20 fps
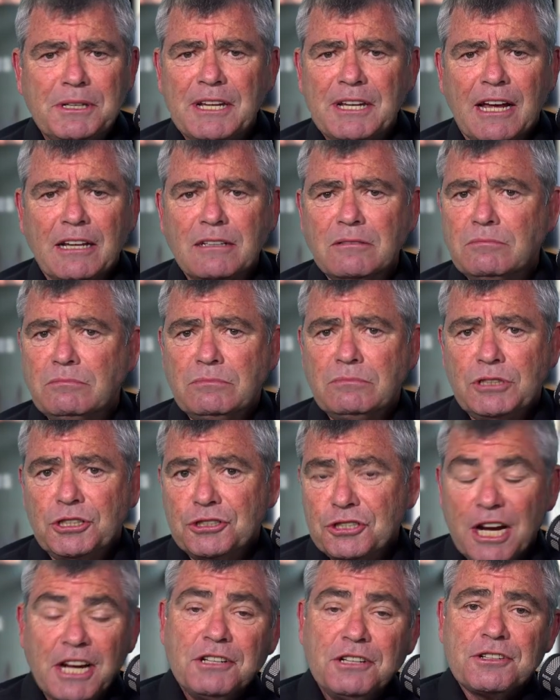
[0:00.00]
be done to
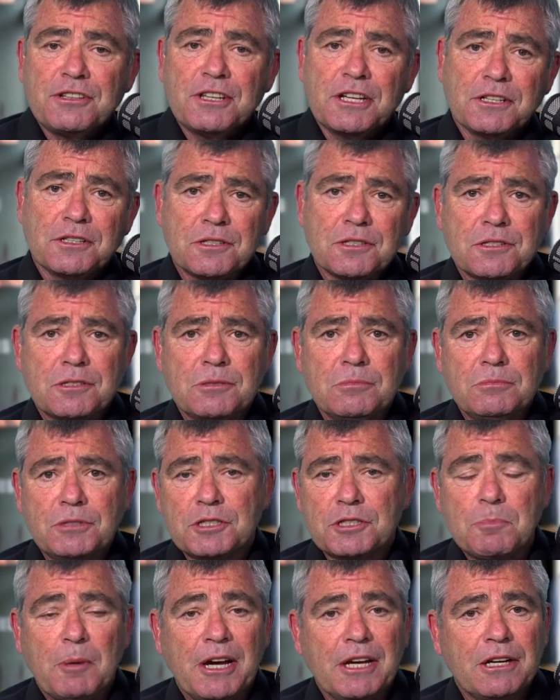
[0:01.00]
change things,
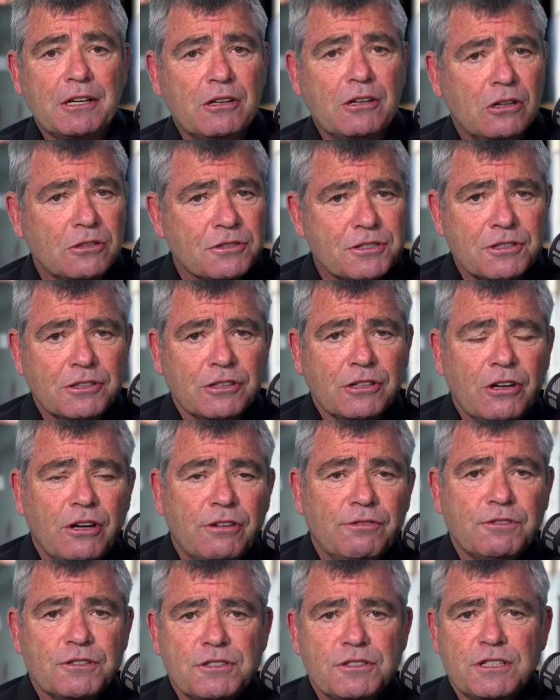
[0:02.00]
despite constant
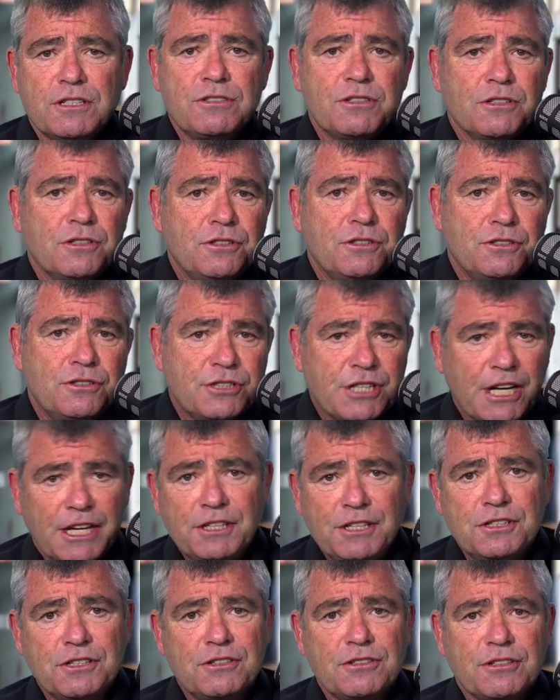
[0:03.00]
conferences and
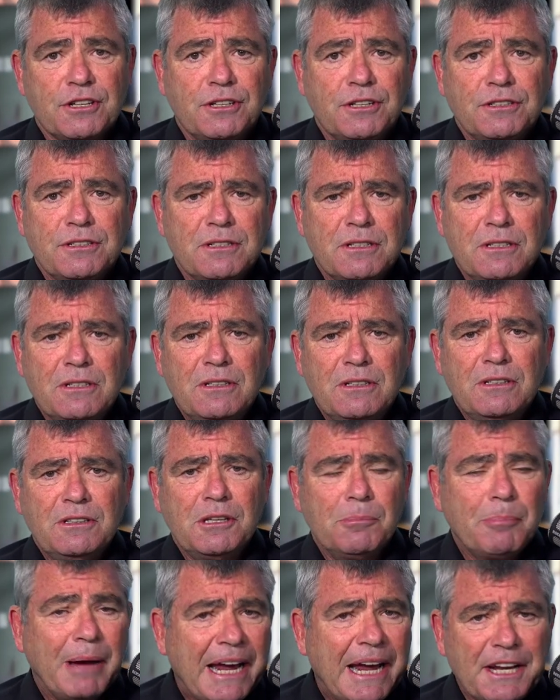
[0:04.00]
changes and
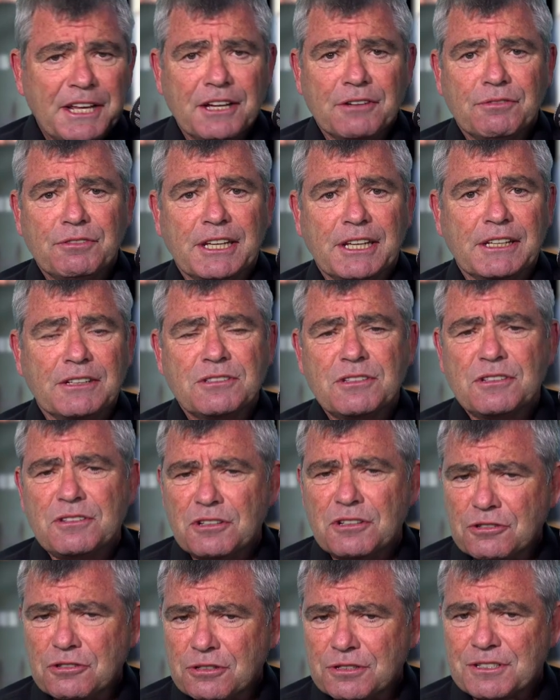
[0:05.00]
the banning of things.
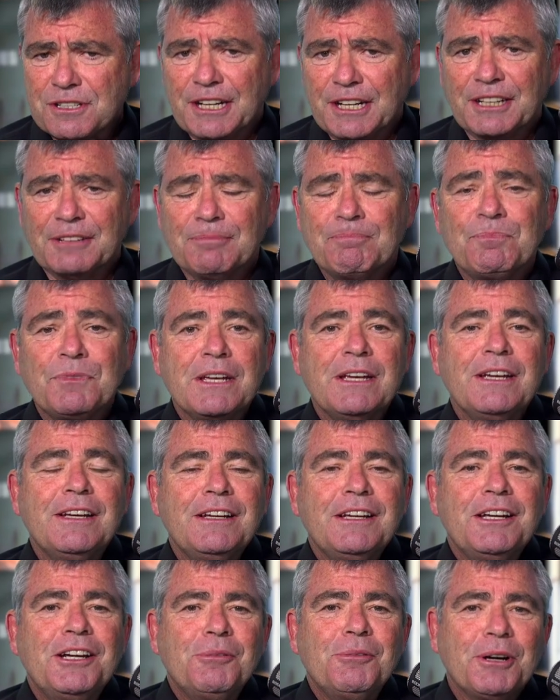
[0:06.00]
It's interesting.
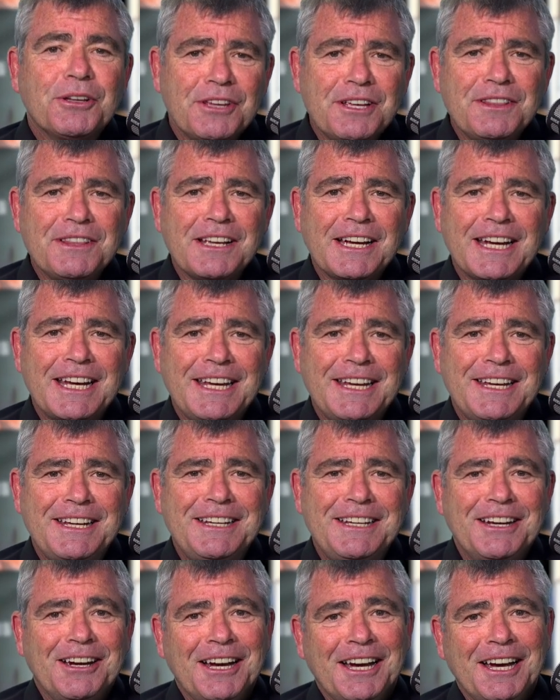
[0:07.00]
Well, then
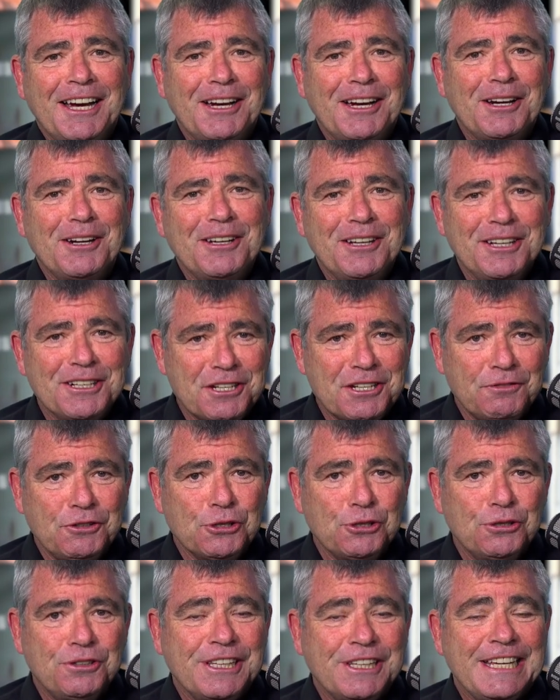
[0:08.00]
they
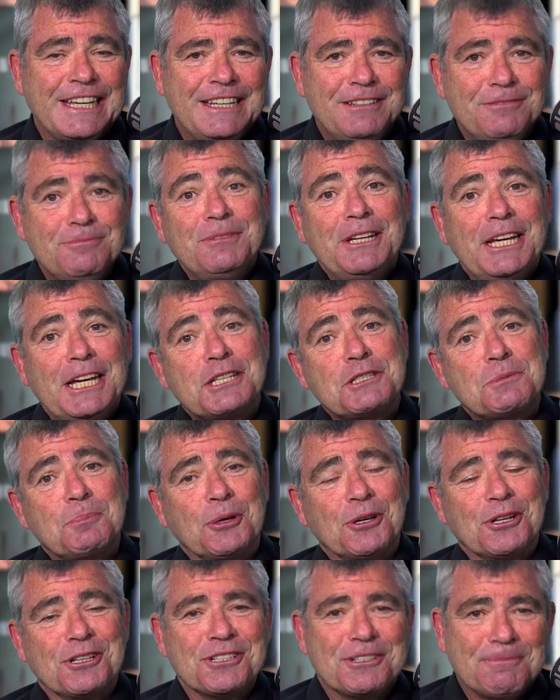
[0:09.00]
interviewed the
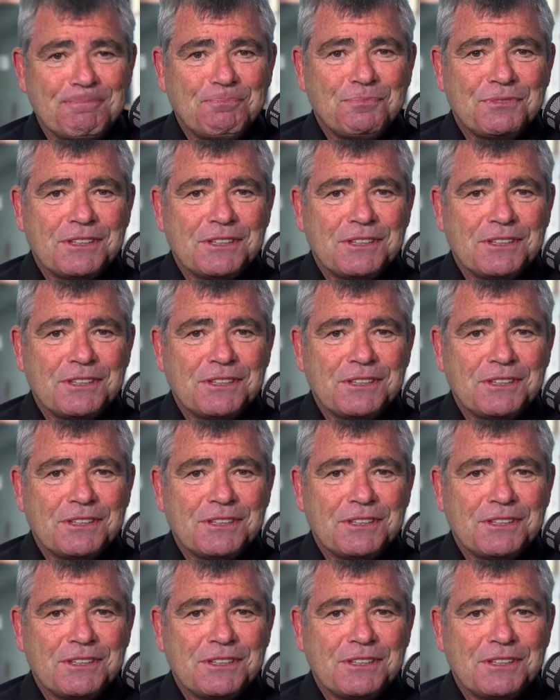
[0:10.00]
expert.